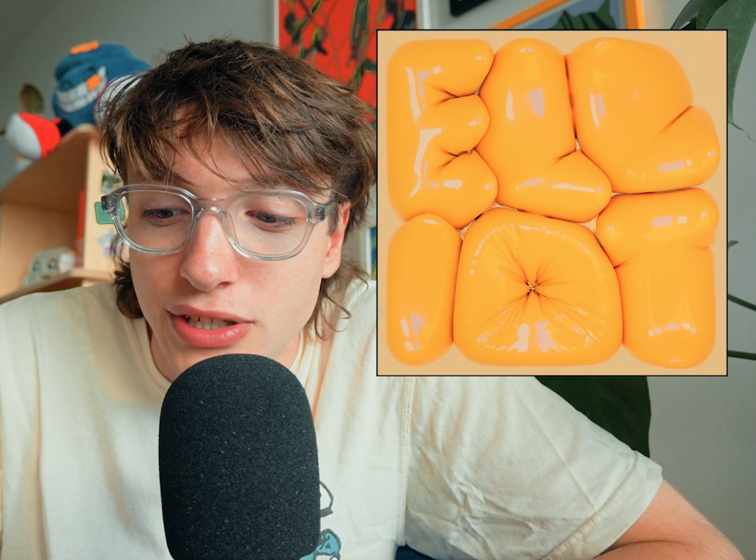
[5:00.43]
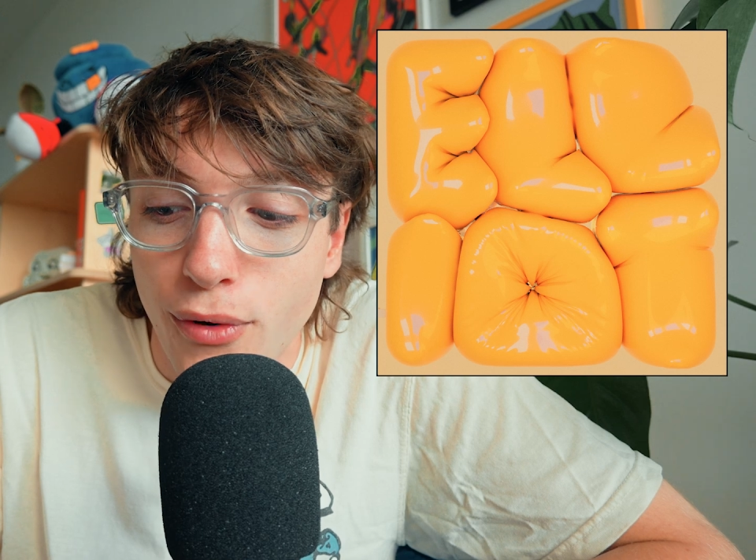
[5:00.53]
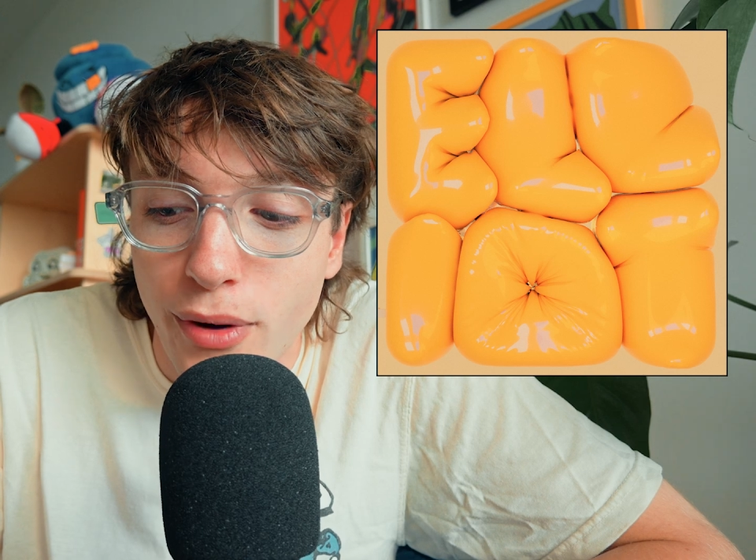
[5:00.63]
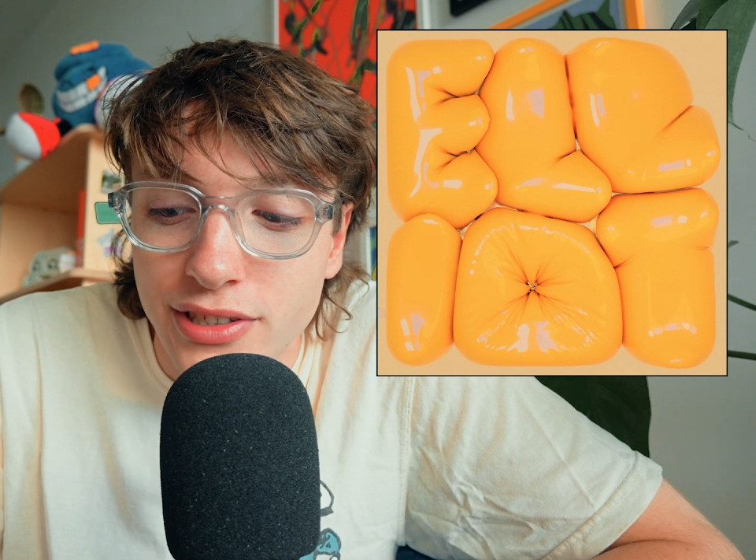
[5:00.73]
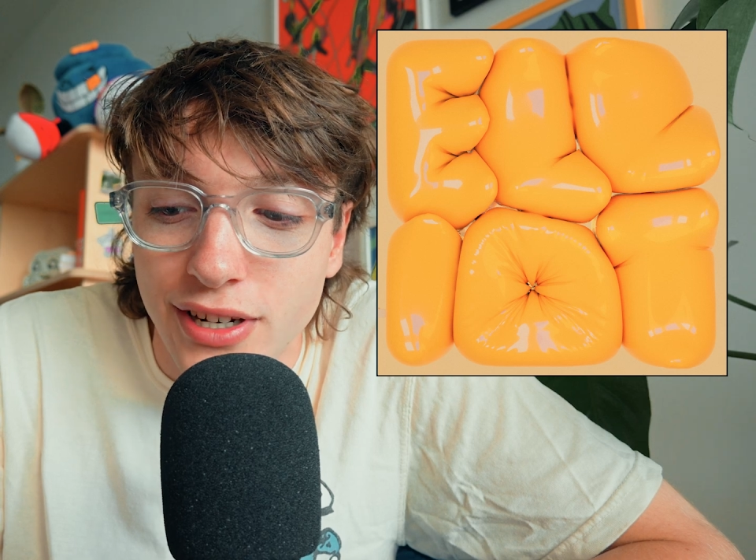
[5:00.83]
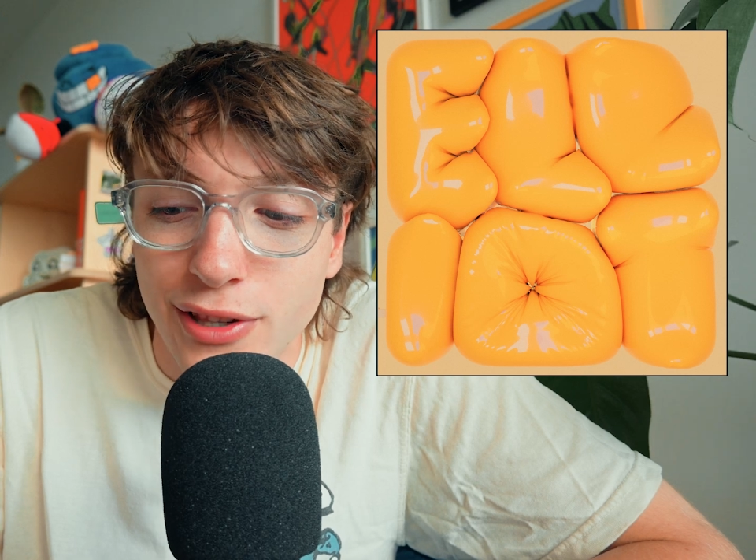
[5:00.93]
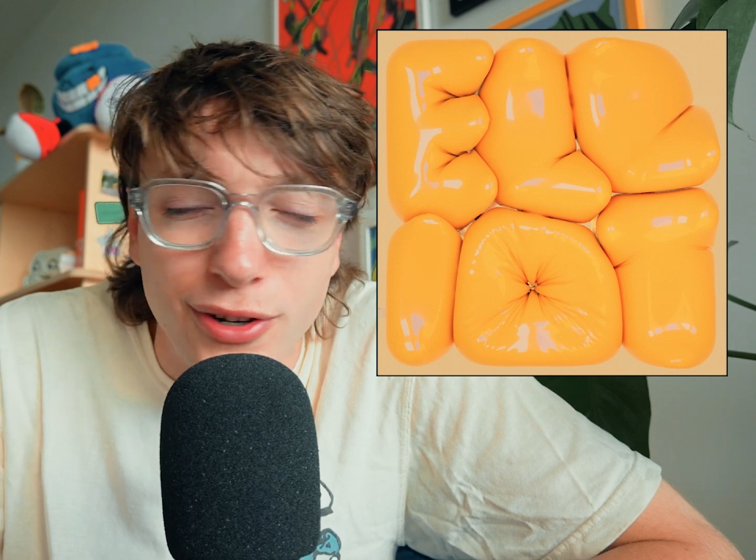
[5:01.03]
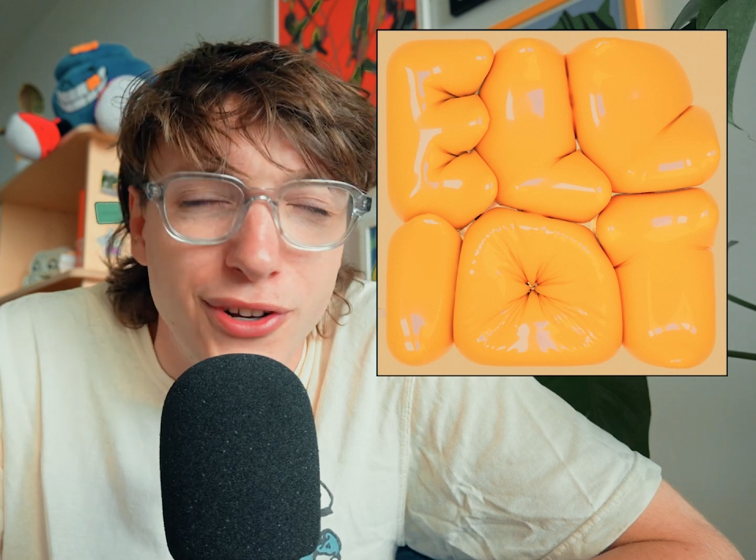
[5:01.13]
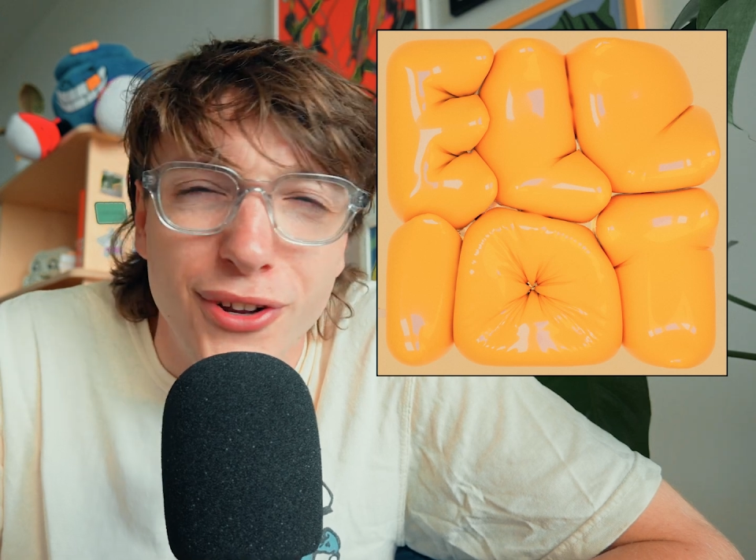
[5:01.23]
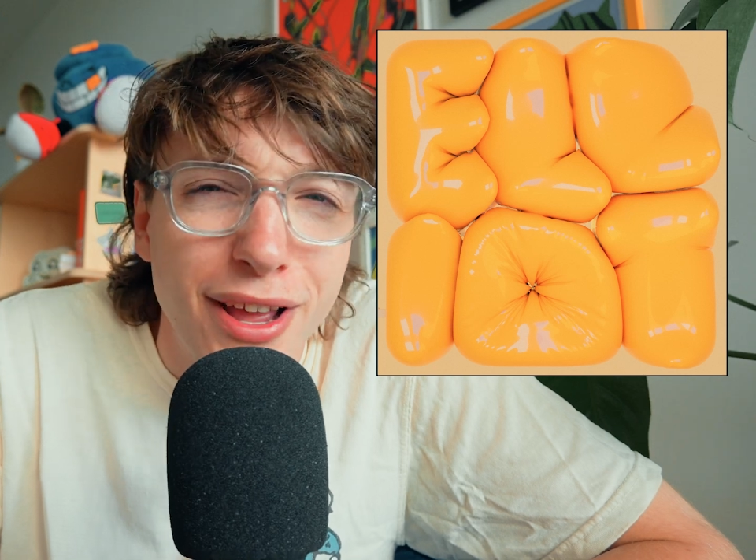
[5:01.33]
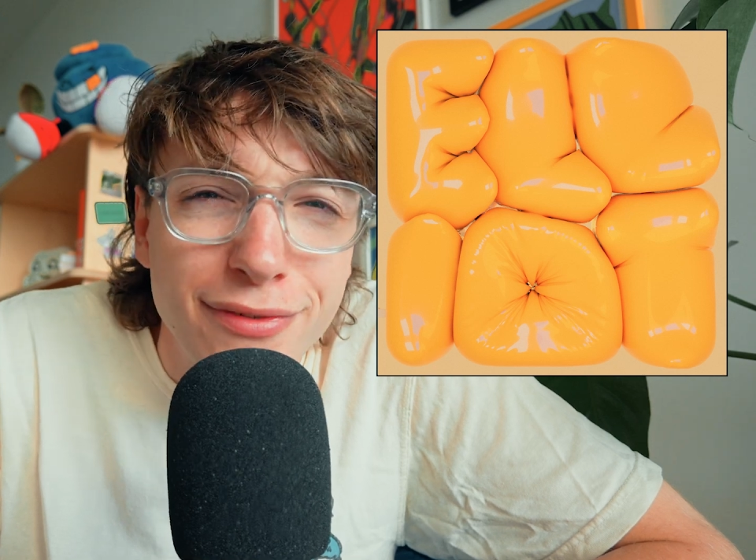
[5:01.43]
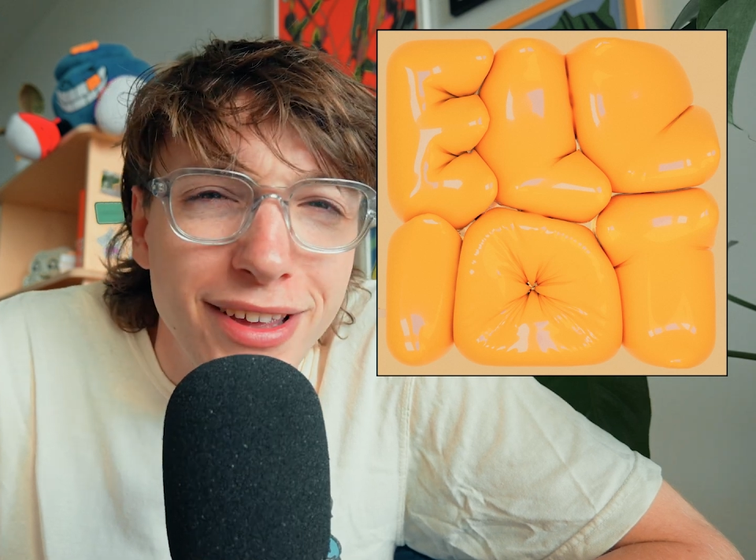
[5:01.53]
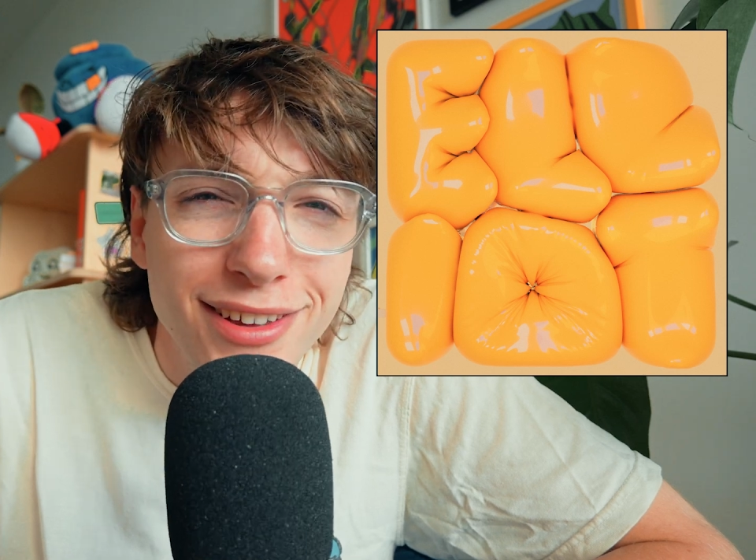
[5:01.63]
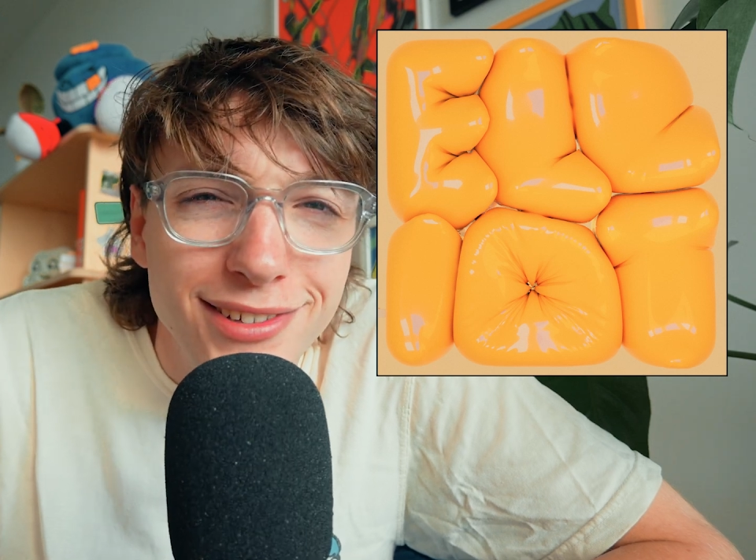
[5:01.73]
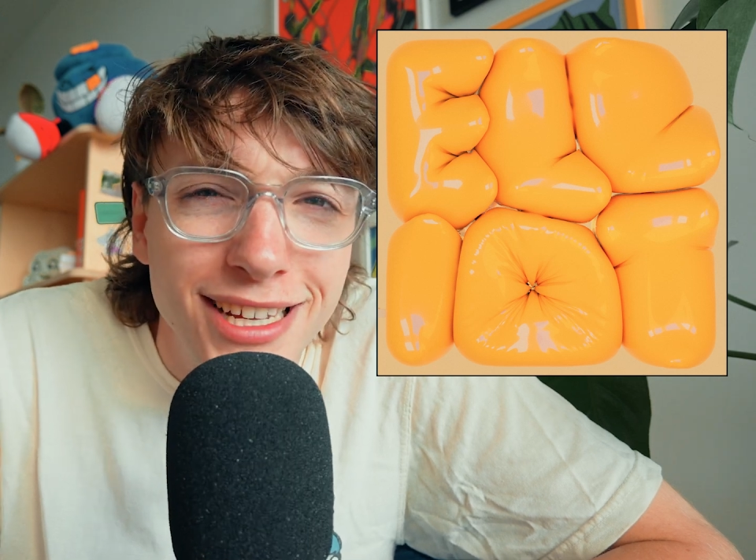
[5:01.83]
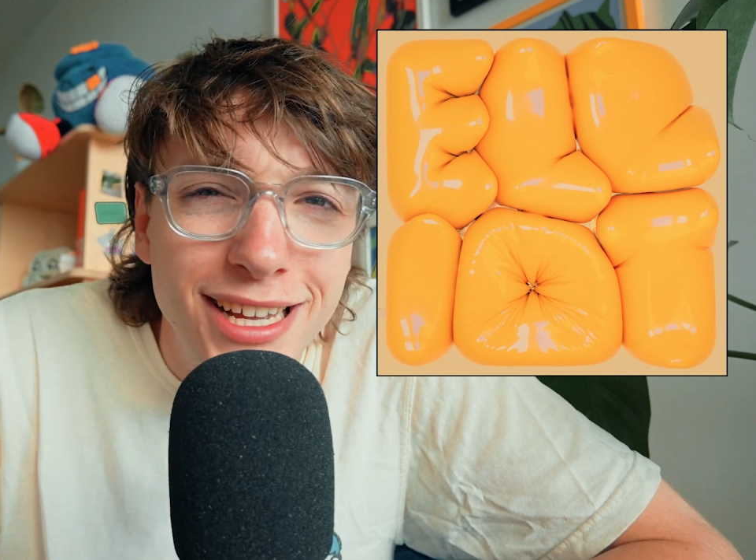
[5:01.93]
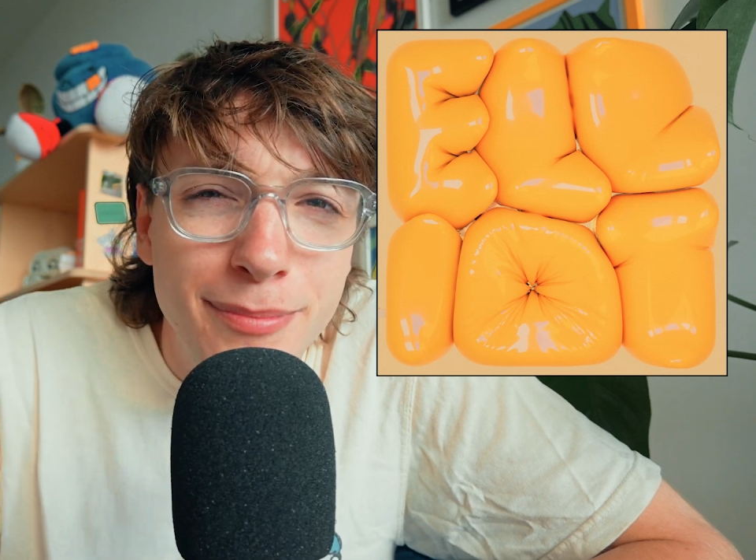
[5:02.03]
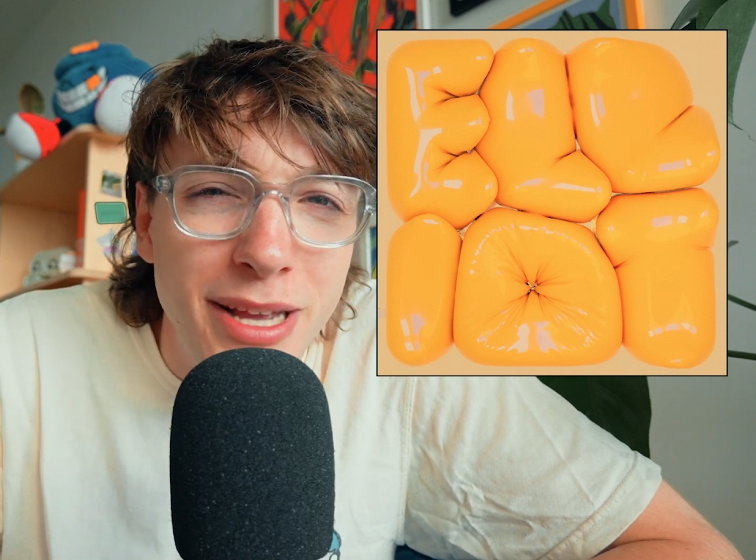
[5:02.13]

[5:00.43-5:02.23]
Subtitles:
is always going to look good, I feel,